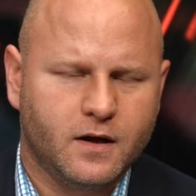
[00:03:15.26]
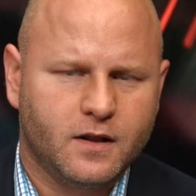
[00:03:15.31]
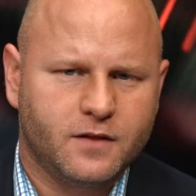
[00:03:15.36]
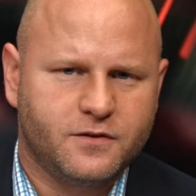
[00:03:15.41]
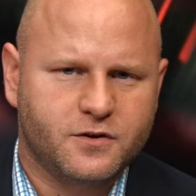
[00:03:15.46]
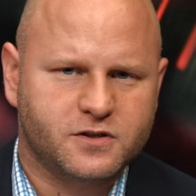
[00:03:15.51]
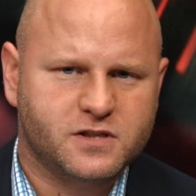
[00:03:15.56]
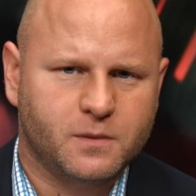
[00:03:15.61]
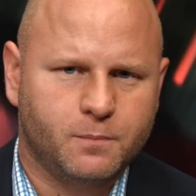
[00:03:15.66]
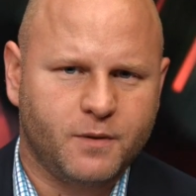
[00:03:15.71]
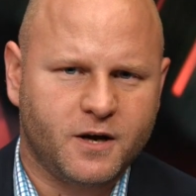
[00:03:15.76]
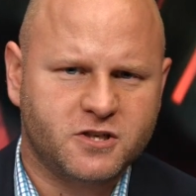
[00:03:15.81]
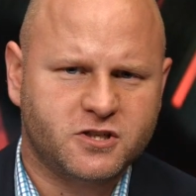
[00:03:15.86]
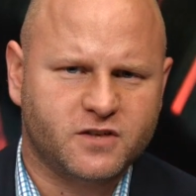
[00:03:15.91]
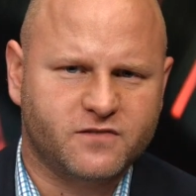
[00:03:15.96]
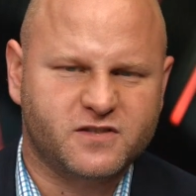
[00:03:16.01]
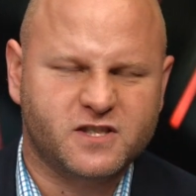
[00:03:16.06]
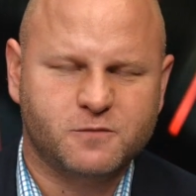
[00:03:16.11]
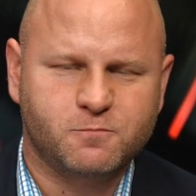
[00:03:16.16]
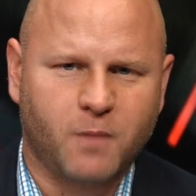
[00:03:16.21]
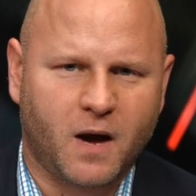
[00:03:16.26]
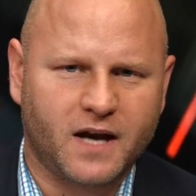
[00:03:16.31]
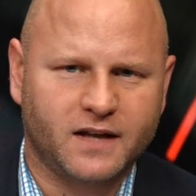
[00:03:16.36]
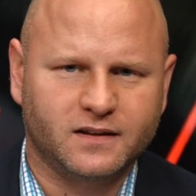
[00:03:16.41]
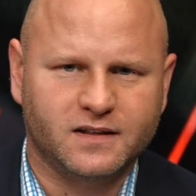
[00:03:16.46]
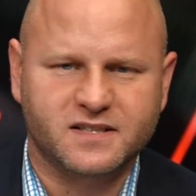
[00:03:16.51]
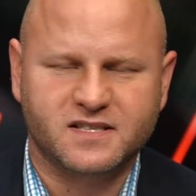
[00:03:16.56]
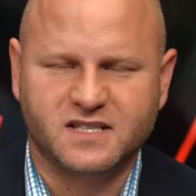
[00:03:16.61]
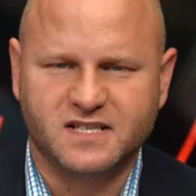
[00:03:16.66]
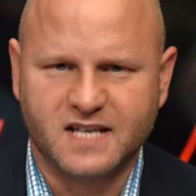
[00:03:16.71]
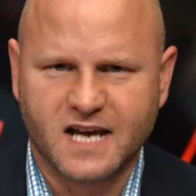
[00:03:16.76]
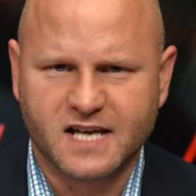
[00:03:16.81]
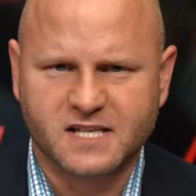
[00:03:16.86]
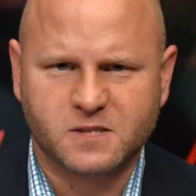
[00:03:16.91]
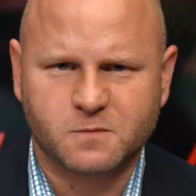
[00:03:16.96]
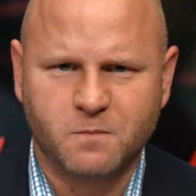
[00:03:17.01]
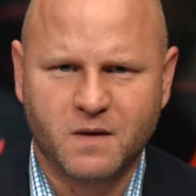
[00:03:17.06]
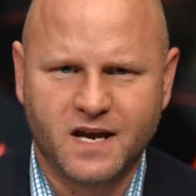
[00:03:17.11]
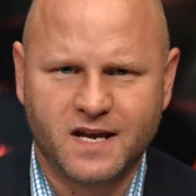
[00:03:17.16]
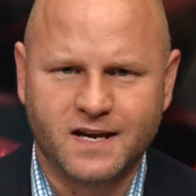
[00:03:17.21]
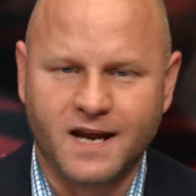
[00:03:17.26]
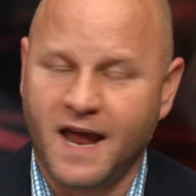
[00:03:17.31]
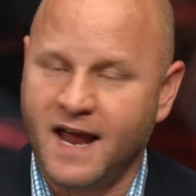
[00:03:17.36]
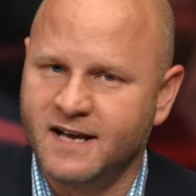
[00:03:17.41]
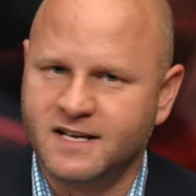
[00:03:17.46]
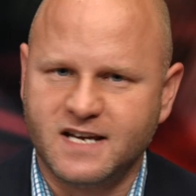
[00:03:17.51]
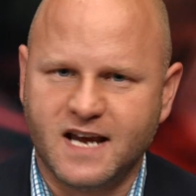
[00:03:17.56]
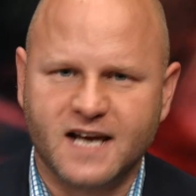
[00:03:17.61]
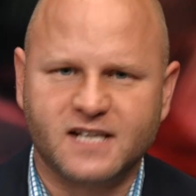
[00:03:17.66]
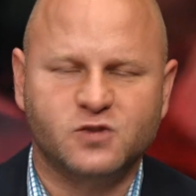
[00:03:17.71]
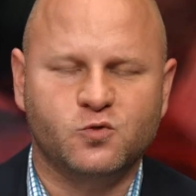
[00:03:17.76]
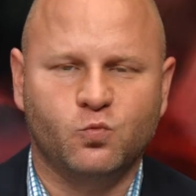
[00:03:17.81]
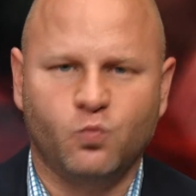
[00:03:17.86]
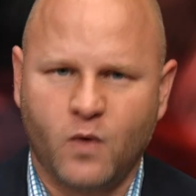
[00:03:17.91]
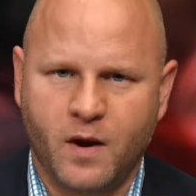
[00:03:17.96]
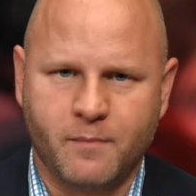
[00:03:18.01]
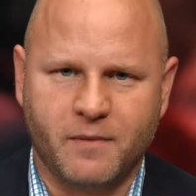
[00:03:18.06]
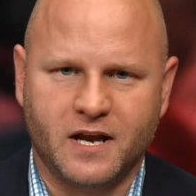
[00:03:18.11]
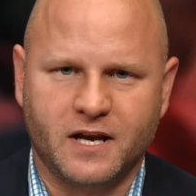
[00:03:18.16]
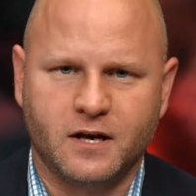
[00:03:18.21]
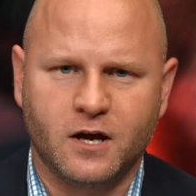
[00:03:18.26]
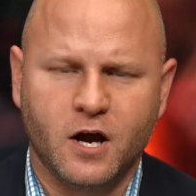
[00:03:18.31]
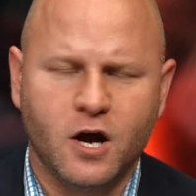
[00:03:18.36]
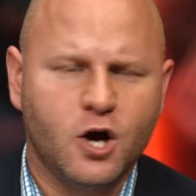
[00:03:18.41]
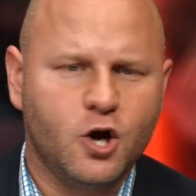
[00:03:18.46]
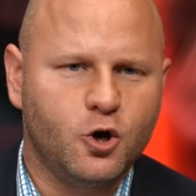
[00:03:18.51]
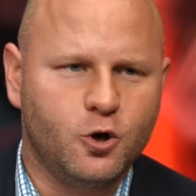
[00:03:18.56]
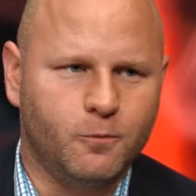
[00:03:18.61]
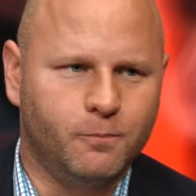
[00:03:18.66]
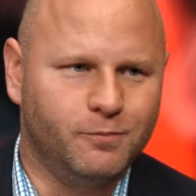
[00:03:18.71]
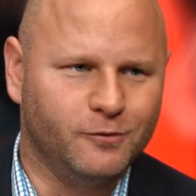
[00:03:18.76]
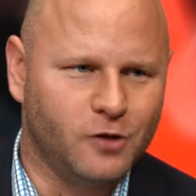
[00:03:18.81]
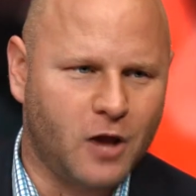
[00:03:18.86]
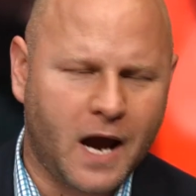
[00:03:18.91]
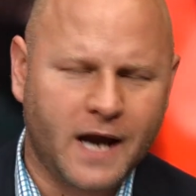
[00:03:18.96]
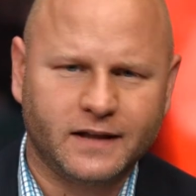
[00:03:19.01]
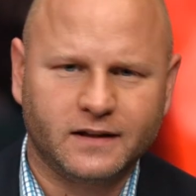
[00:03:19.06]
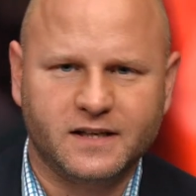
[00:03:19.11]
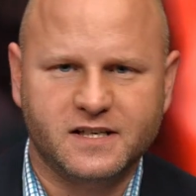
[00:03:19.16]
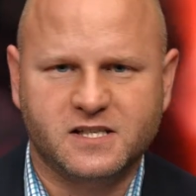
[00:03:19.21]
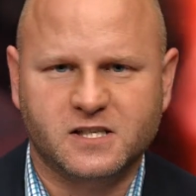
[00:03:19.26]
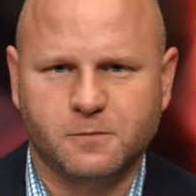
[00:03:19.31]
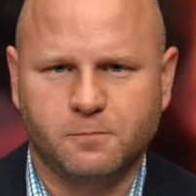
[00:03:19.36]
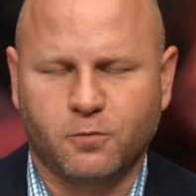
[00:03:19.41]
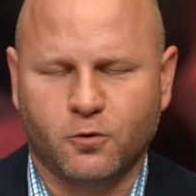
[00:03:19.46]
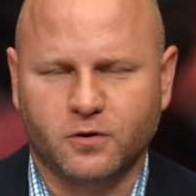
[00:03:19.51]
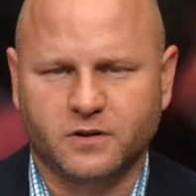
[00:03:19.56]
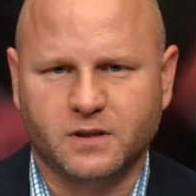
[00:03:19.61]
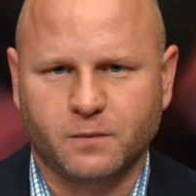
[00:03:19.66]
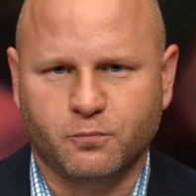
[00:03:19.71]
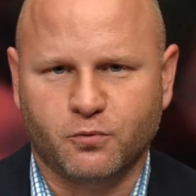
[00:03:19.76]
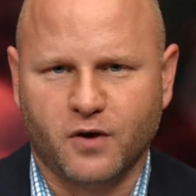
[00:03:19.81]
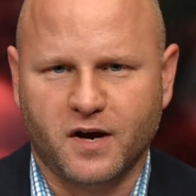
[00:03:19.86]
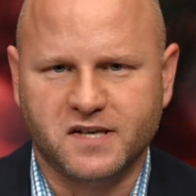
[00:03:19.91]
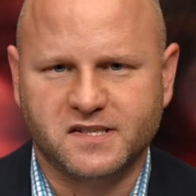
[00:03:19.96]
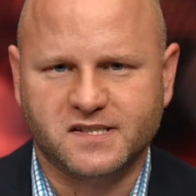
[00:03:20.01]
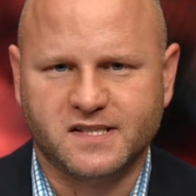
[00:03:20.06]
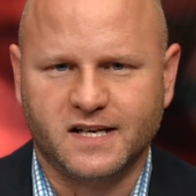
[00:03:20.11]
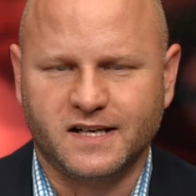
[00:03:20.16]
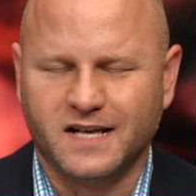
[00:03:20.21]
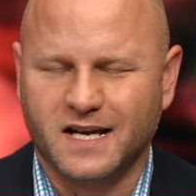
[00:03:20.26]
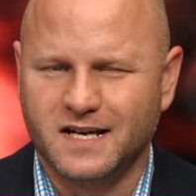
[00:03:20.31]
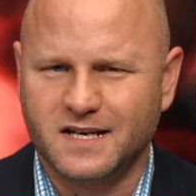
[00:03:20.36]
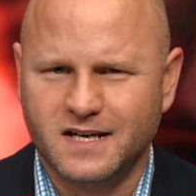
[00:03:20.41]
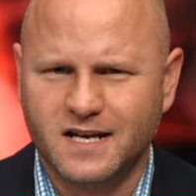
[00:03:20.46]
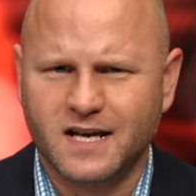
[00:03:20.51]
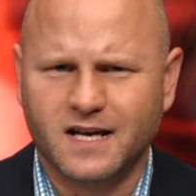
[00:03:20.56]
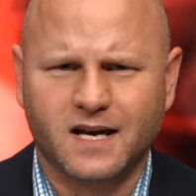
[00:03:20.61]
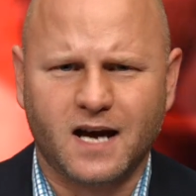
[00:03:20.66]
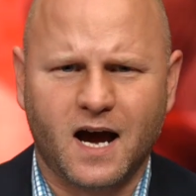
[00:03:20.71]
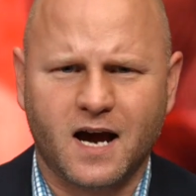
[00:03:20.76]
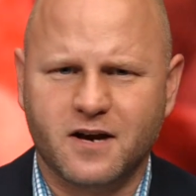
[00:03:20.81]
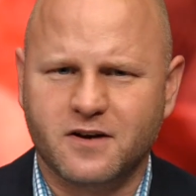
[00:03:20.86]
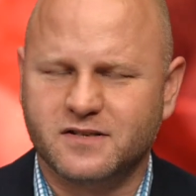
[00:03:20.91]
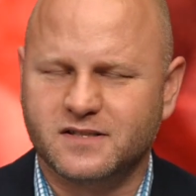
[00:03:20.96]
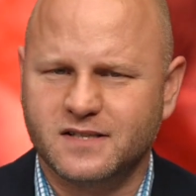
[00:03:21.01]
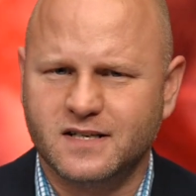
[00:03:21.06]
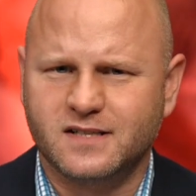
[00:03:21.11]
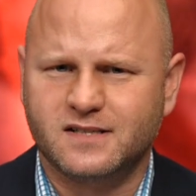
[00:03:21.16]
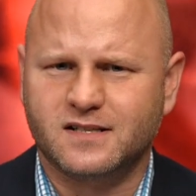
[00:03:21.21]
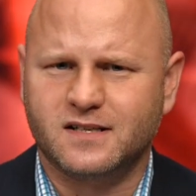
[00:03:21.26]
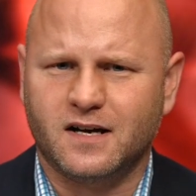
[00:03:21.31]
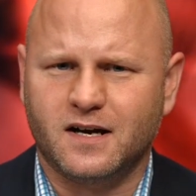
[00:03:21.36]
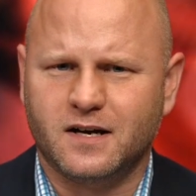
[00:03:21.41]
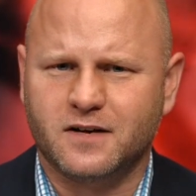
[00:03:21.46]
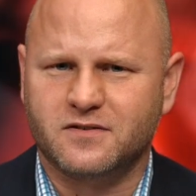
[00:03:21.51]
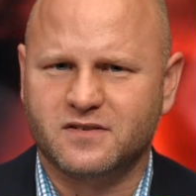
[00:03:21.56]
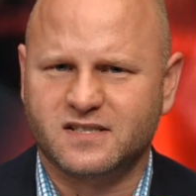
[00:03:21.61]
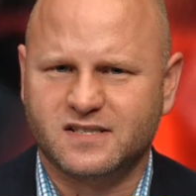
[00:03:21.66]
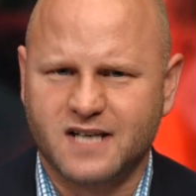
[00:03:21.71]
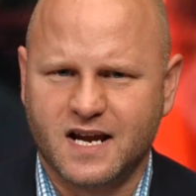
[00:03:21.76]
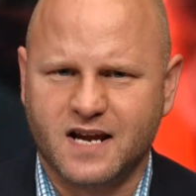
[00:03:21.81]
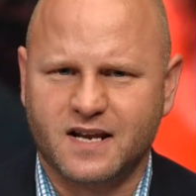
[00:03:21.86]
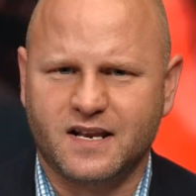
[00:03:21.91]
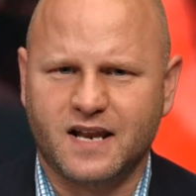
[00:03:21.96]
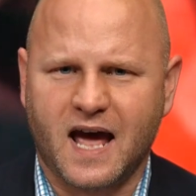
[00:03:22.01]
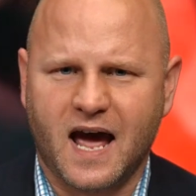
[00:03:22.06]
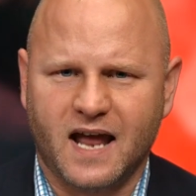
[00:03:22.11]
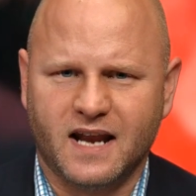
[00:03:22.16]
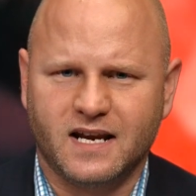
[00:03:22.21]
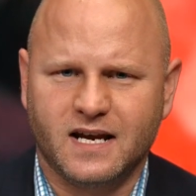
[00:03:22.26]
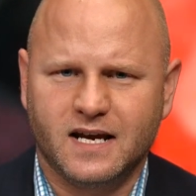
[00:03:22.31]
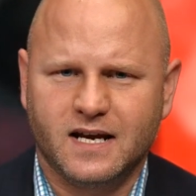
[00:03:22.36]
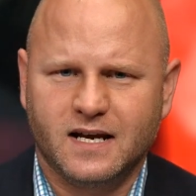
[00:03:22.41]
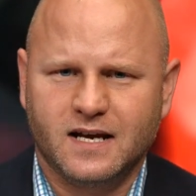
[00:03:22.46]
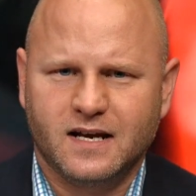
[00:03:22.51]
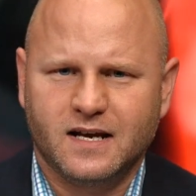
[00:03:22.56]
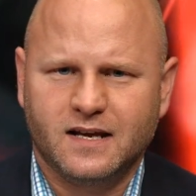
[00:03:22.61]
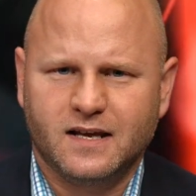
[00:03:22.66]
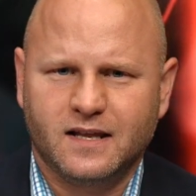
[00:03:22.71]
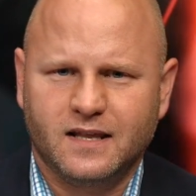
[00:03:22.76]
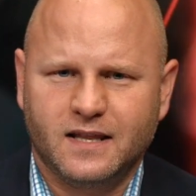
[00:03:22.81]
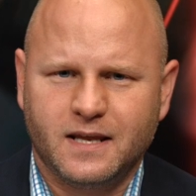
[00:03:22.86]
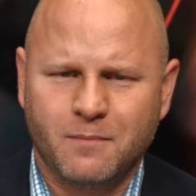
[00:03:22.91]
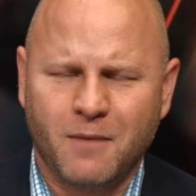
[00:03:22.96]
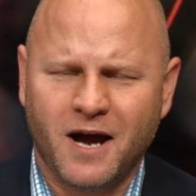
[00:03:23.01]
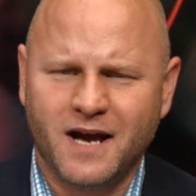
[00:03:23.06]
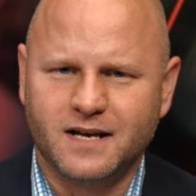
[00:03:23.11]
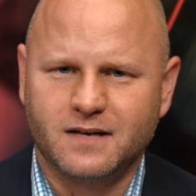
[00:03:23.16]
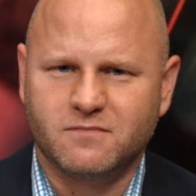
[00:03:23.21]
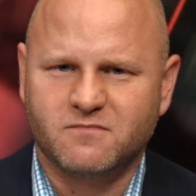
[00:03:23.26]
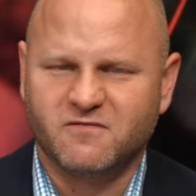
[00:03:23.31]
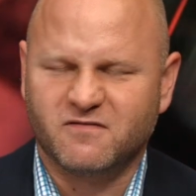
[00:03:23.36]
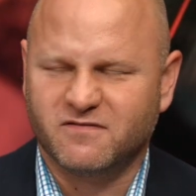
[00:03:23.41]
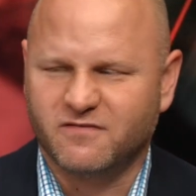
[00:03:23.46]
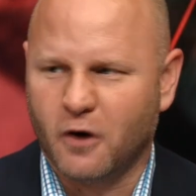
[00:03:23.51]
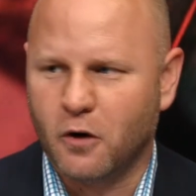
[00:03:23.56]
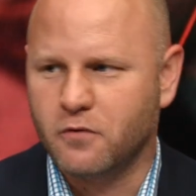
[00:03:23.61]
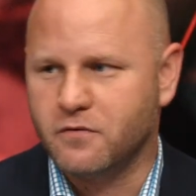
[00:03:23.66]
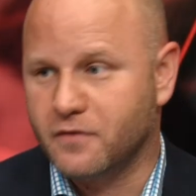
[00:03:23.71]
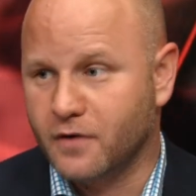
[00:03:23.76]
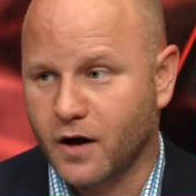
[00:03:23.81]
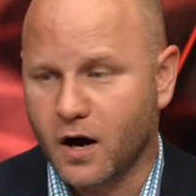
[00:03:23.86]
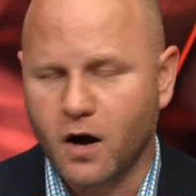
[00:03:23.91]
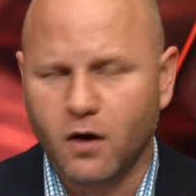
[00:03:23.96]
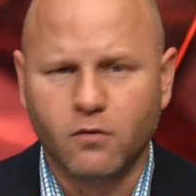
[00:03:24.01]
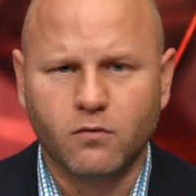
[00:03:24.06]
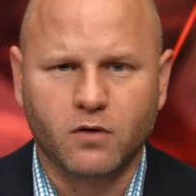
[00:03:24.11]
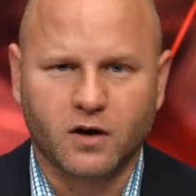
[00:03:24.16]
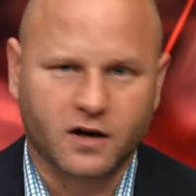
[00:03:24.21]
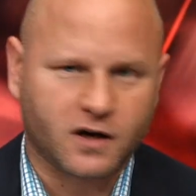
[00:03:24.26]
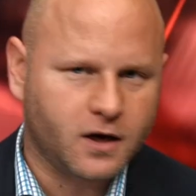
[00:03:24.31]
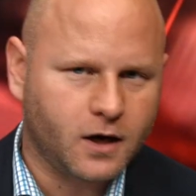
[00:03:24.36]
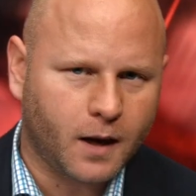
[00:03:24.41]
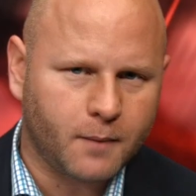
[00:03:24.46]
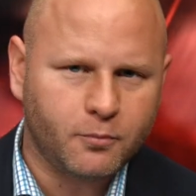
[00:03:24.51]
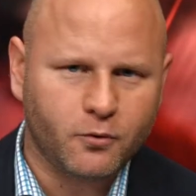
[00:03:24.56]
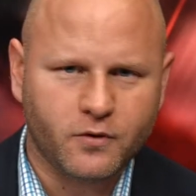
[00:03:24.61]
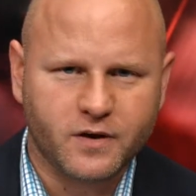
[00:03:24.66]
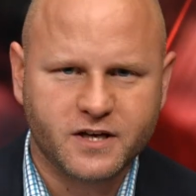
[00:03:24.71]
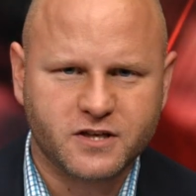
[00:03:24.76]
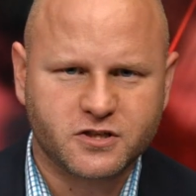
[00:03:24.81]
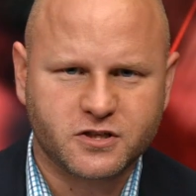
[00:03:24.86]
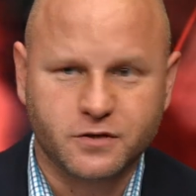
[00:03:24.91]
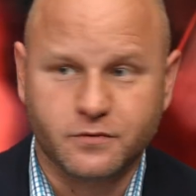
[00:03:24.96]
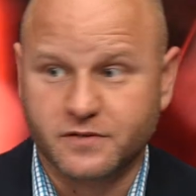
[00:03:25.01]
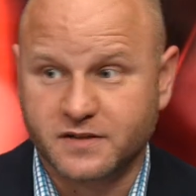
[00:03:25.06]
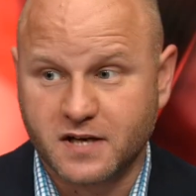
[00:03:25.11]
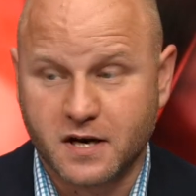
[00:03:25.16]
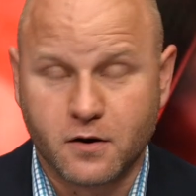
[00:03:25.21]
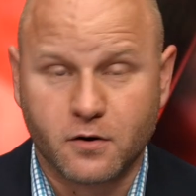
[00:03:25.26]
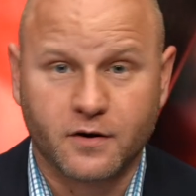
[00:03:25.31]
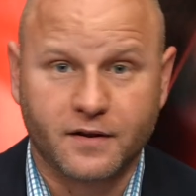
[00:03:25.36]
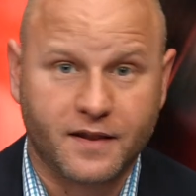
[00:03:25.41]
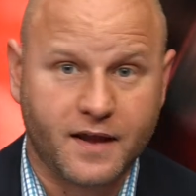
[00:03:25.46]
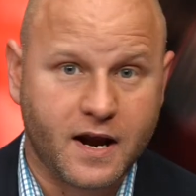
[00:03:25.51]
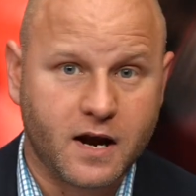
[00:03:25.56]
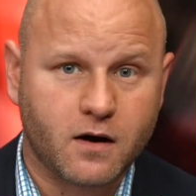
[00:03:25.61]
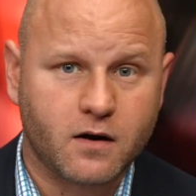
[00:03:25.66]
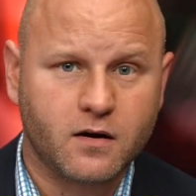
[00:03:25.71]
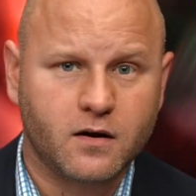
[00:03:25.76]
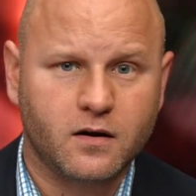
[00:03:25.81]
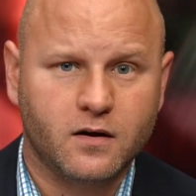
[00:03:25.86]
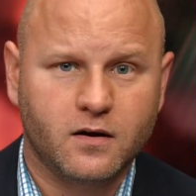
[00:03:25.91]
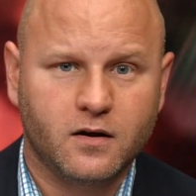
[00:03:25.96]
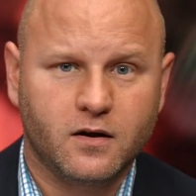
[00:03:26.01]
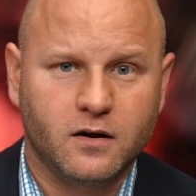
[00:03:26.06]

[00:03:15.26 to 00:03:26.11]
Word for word: There's a bunch of spineless yes men and yes women who blindly support the president, and Nick Ayers needs to understand that. They might vote no on a couple issues here and there,